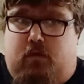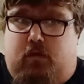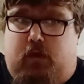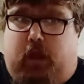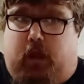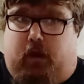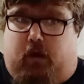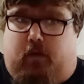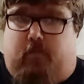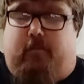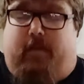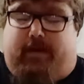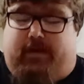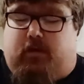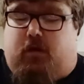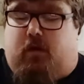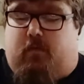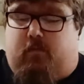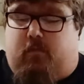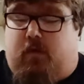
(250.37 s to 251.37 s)

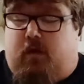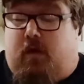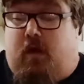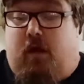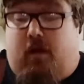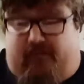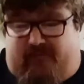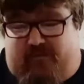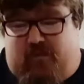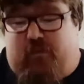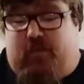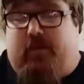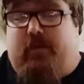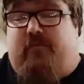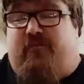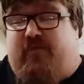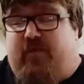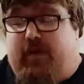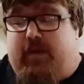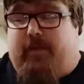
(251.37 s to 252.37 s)
filling
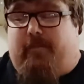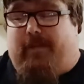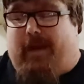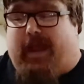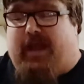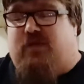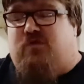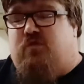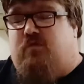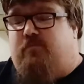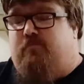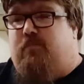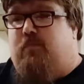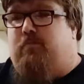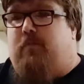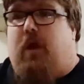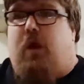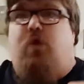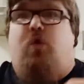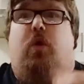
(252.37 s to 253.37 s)
the blanks of
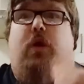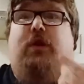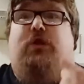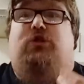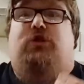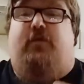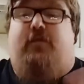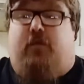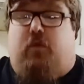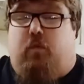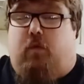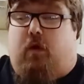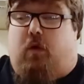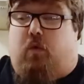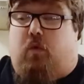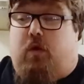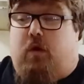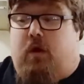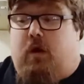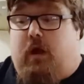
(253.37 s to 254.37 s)
my knowledge, if you
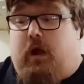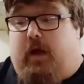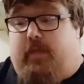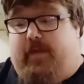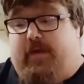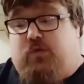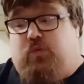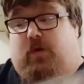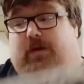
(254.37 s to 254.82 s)
will. And this